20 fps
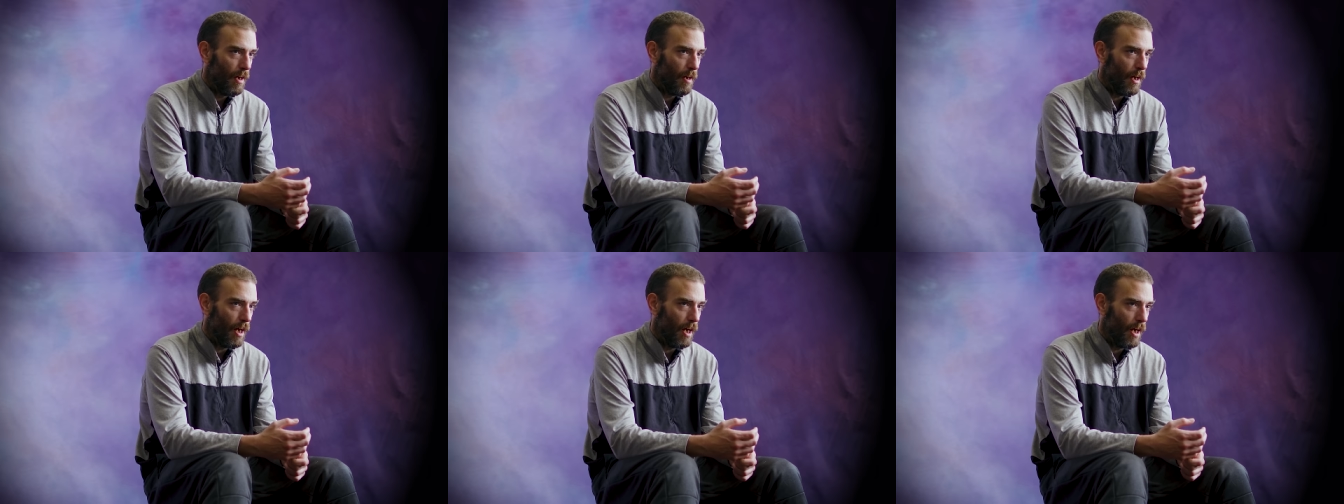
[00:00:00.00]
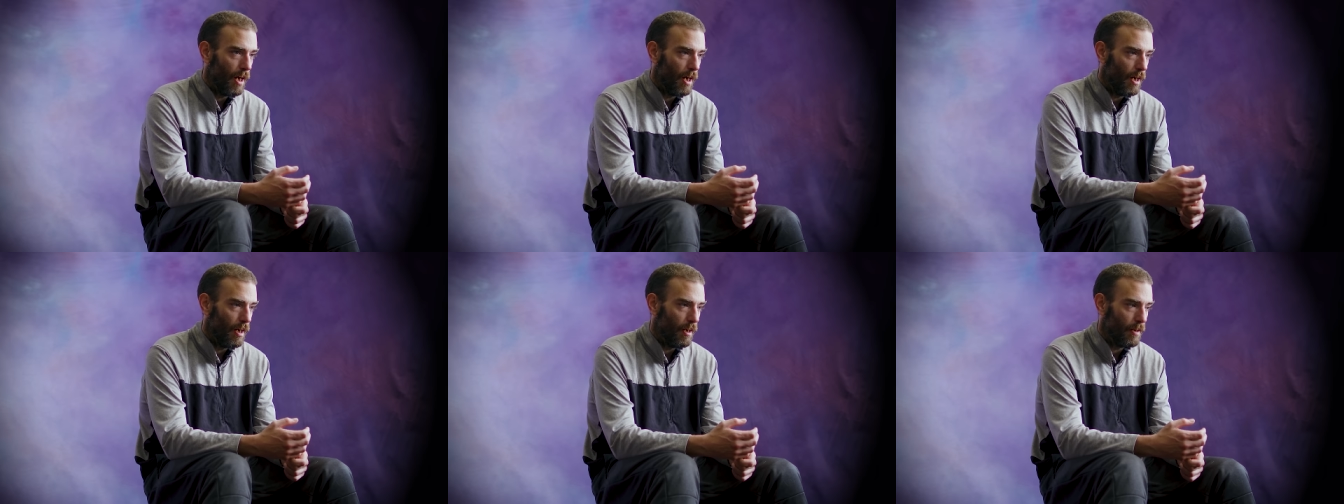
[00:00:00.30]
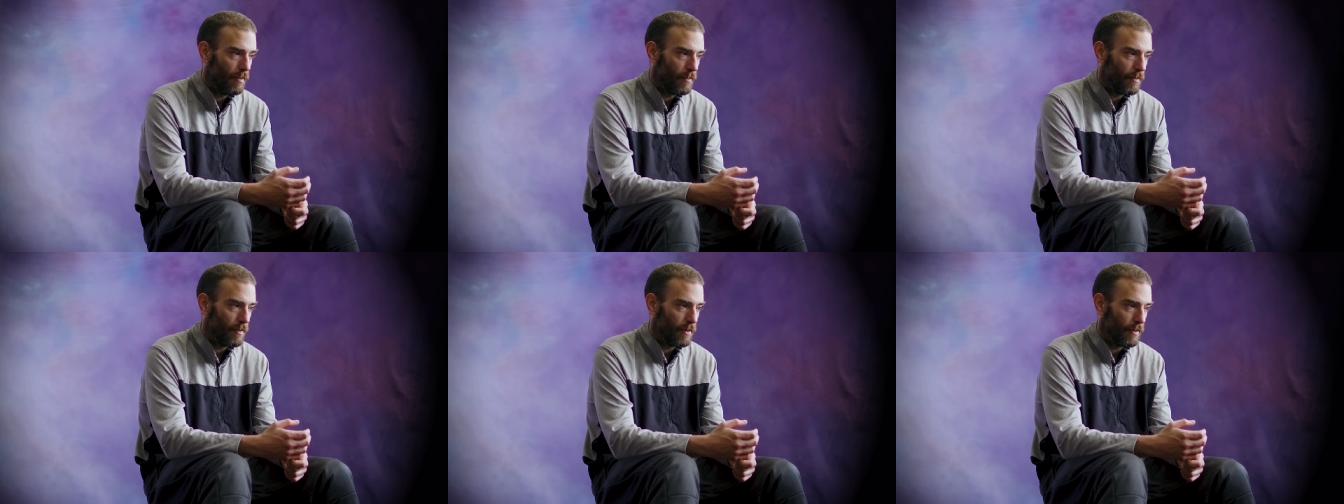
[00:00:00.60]

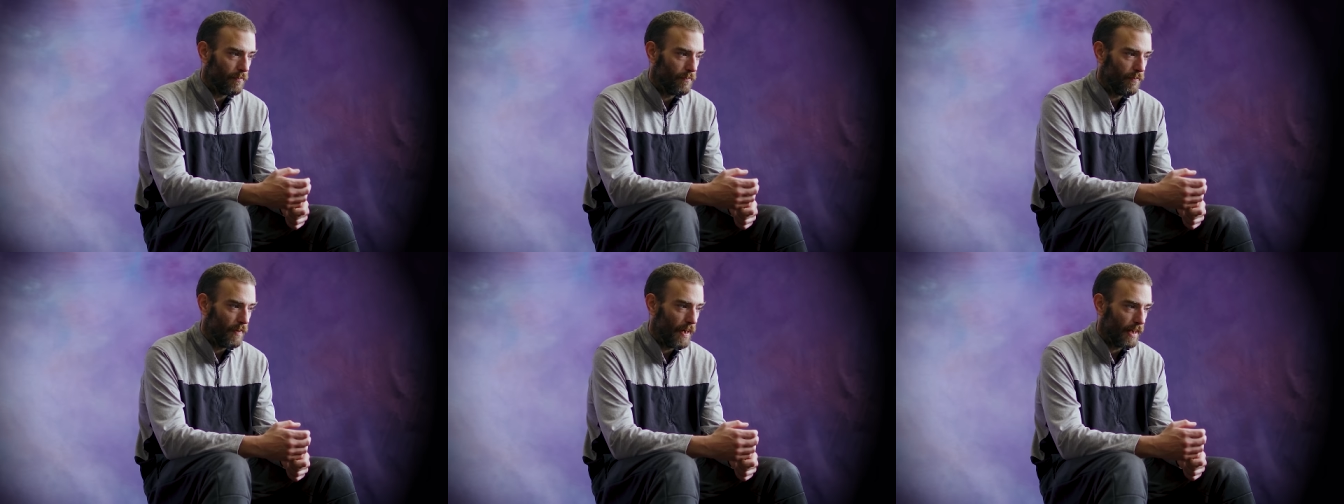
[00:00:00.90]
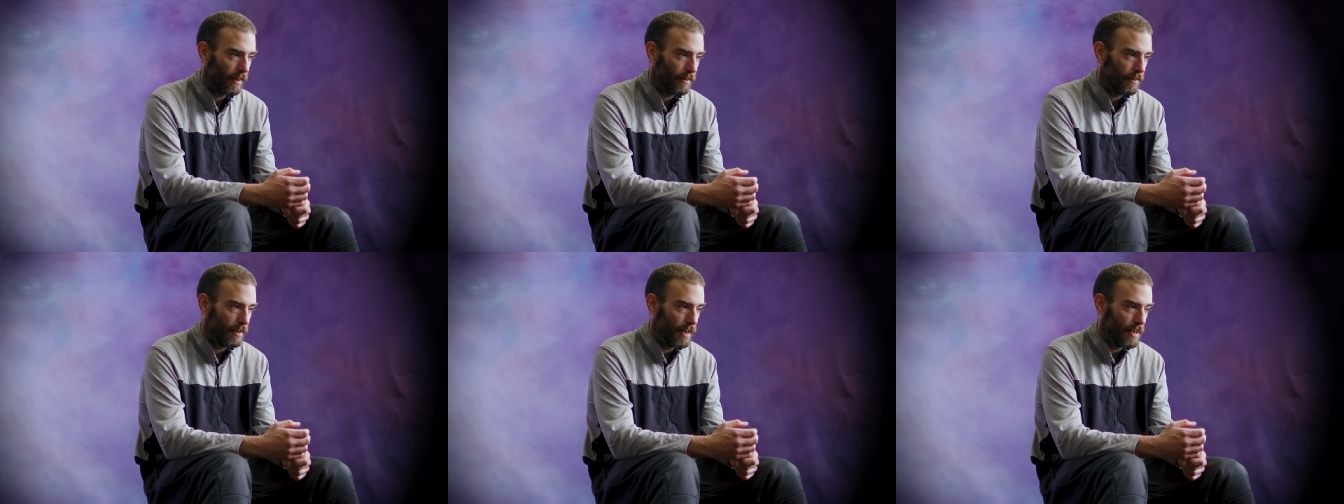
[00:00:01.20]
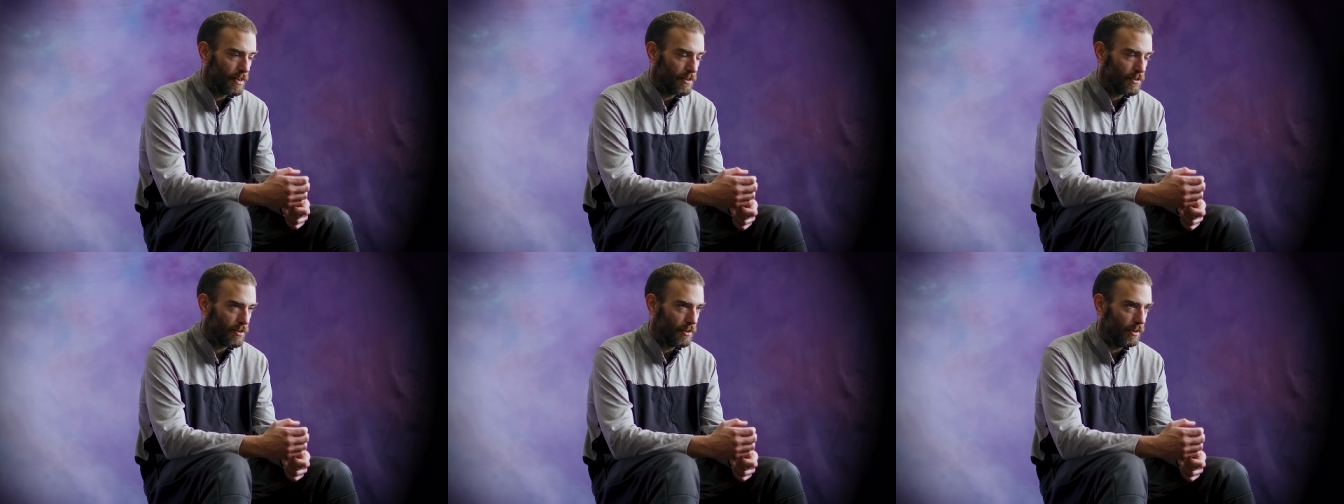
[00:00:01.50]
uh, the fact that
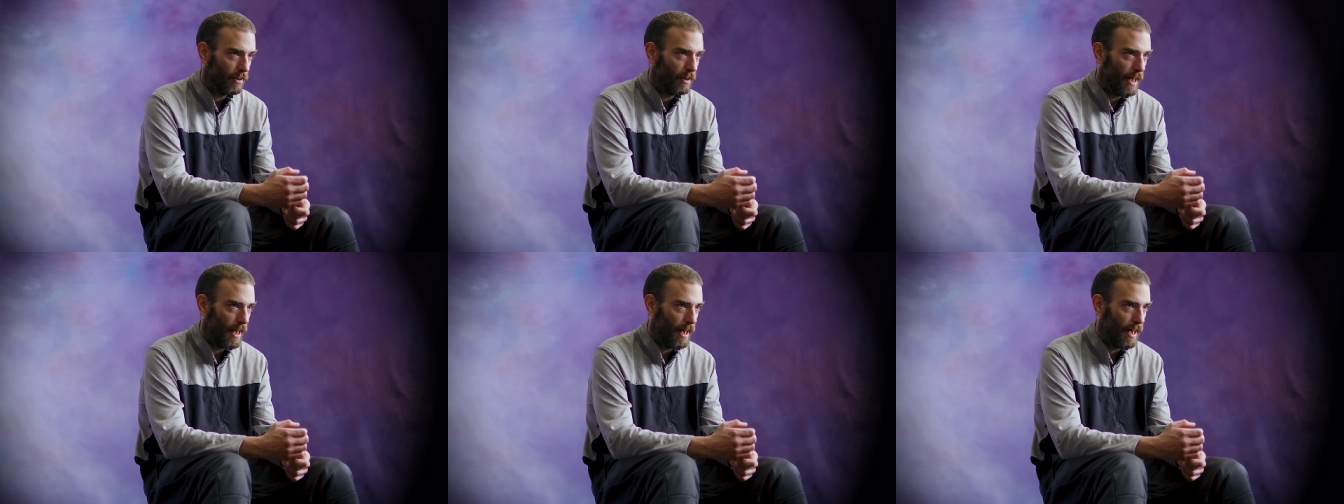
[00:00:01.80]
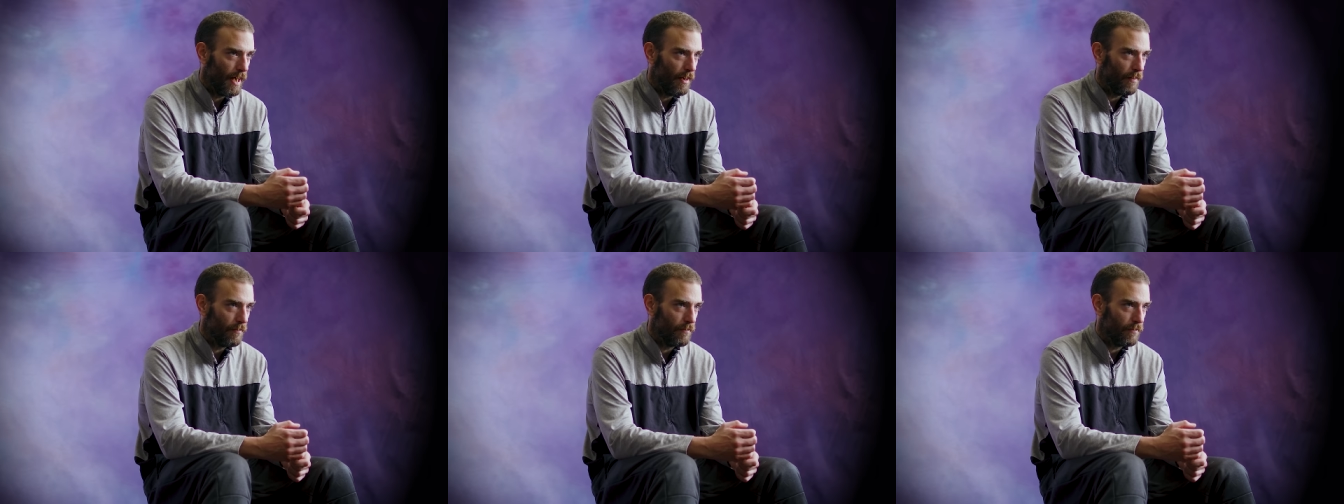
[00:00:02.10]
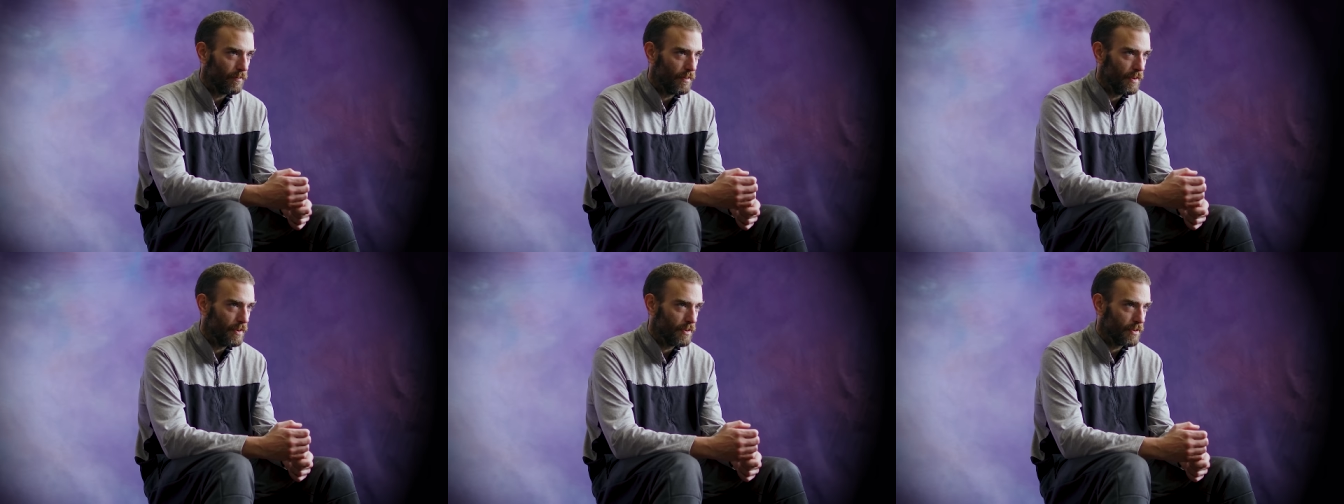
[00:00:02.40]
I still
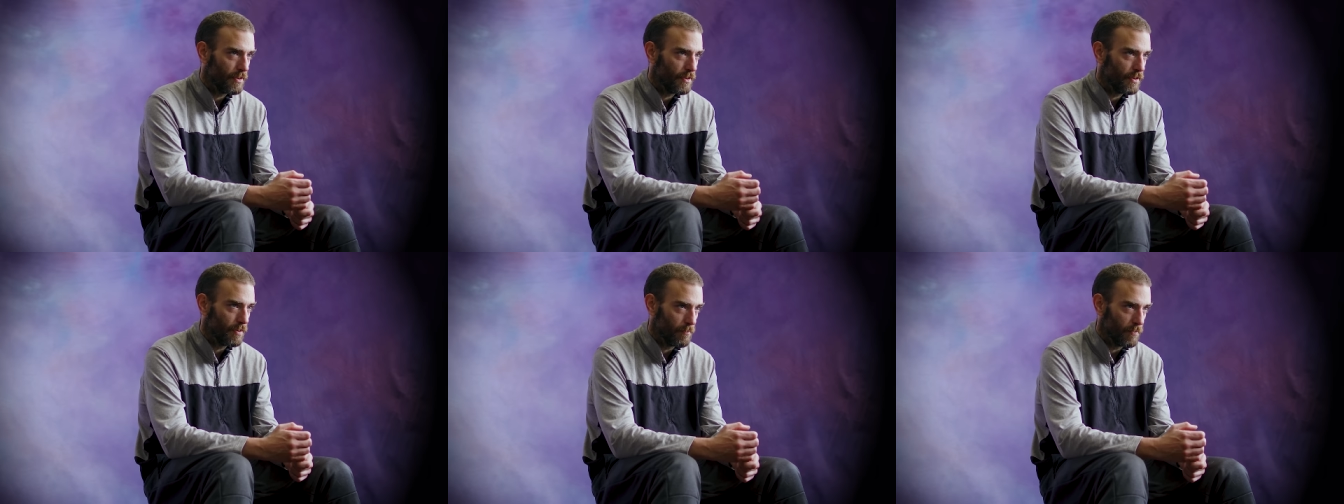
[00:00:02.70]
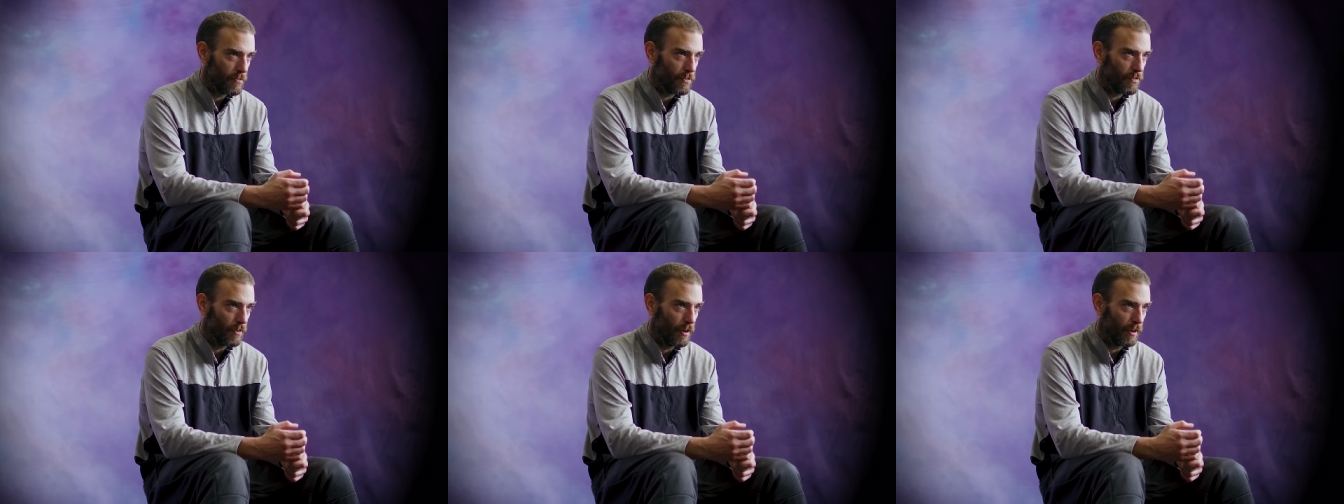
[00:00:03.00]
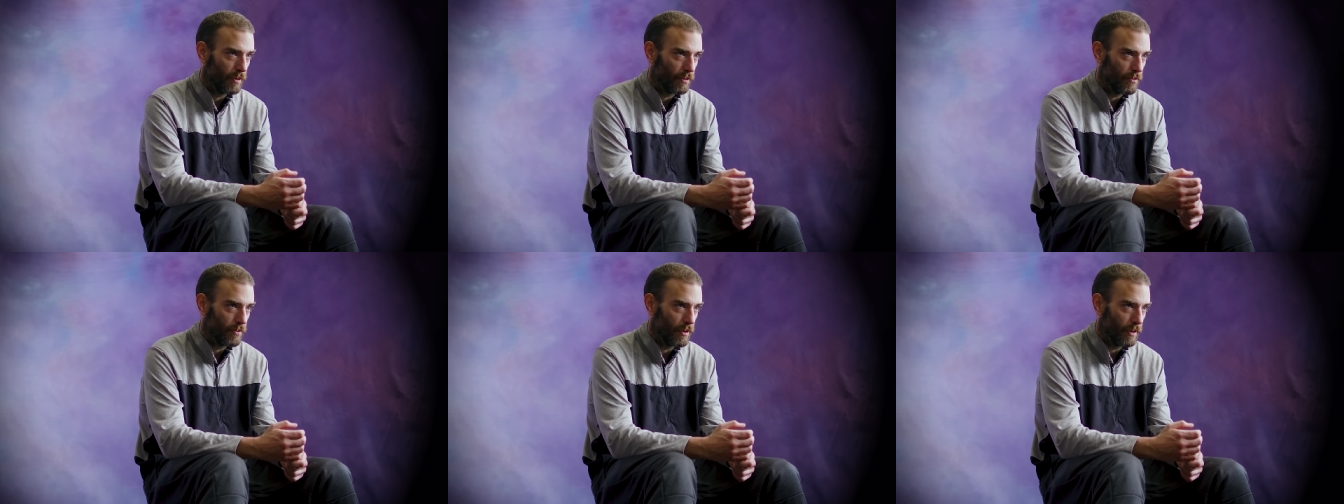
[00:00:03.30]
have some
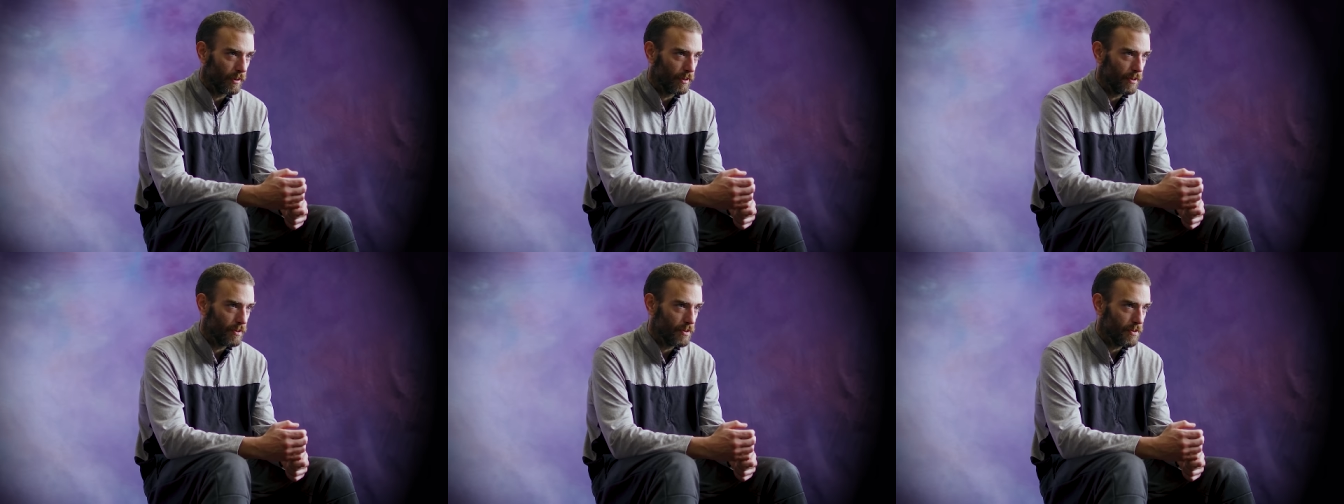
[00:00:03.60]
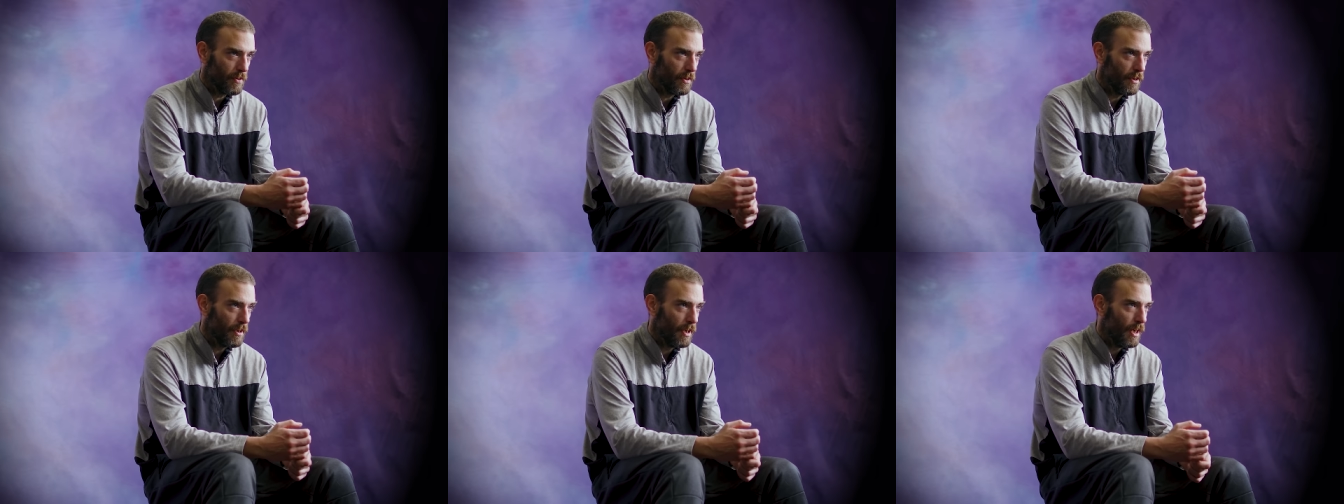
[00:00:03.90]
strong triggers,